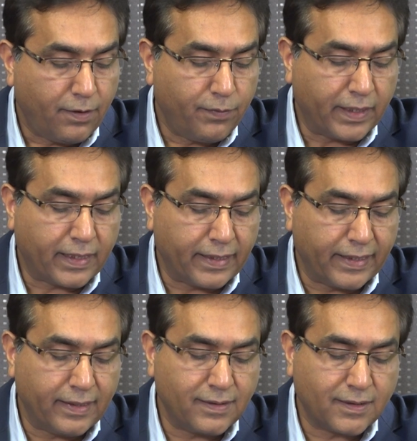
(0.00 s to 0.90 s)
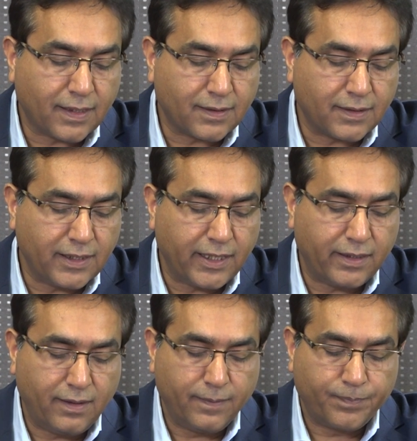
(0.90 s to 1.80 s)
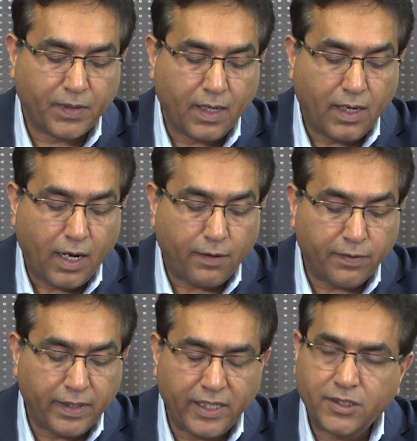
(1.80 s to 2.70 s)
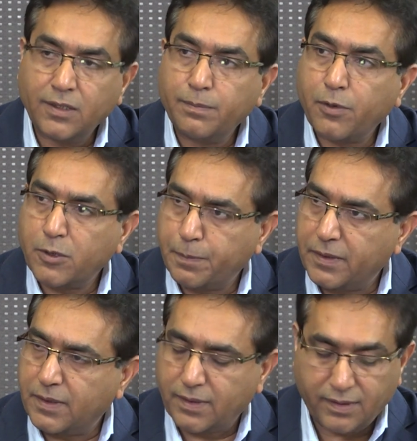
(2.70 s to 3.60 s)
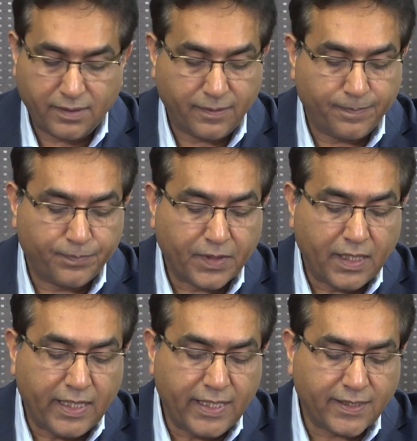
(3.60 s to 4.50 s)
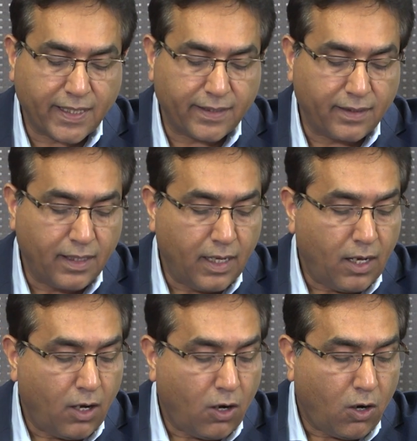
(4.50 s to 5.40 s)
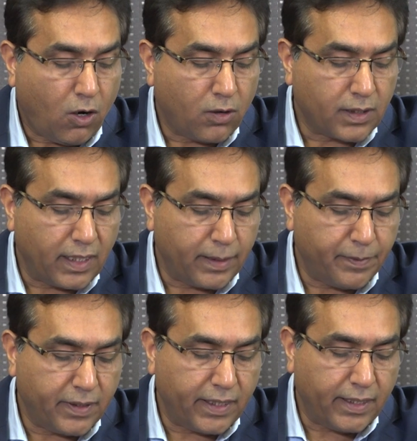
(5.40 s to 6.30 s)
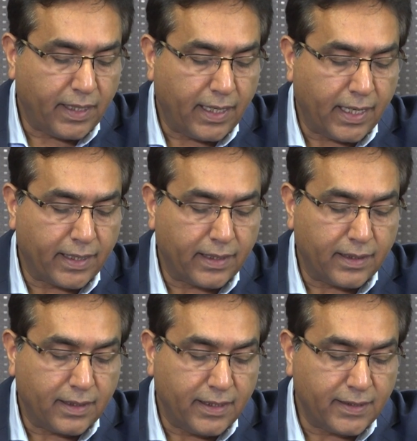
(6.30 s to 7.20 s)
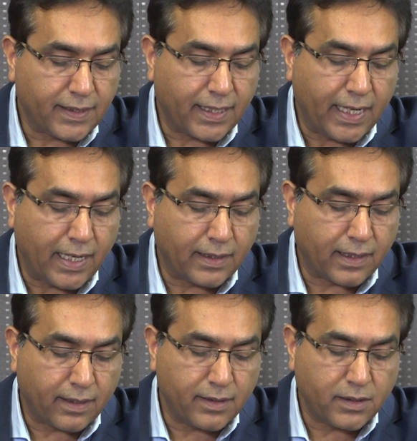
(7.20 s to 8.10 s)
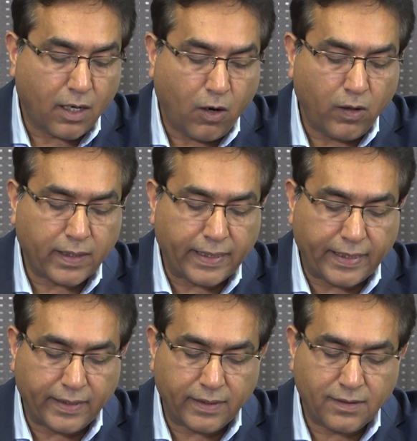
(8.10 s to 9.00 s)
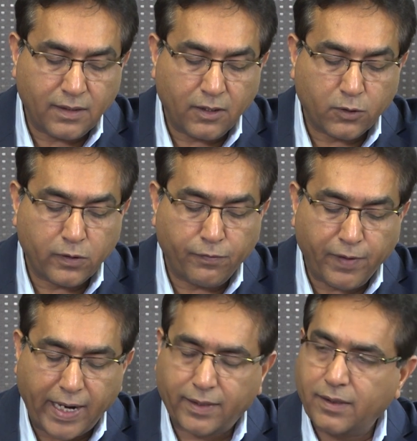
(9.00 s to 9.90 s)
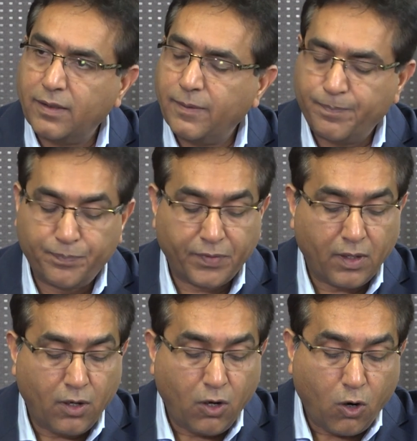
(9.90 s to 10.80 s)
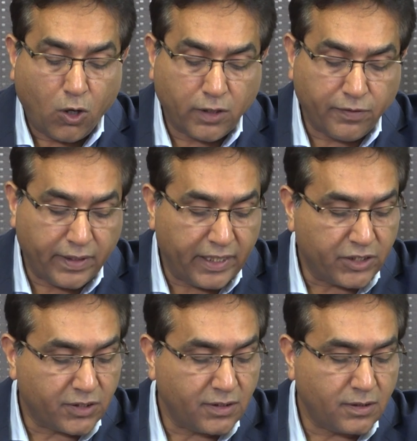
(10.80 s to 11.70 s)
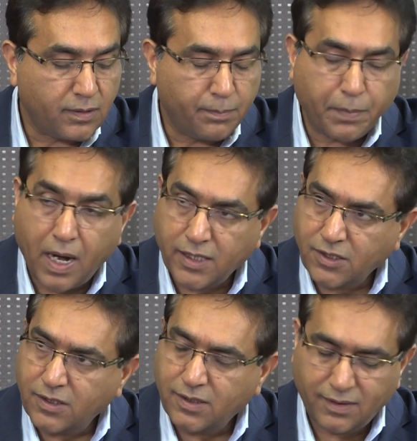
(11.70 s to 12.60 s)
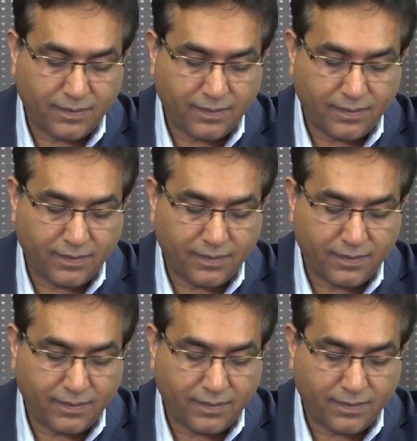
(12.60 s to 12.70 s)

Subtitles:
When Canadians succeed, our nation prospers. He said on the Labour Day, and he said, I encourage all Canadians to reflect on our nation's past,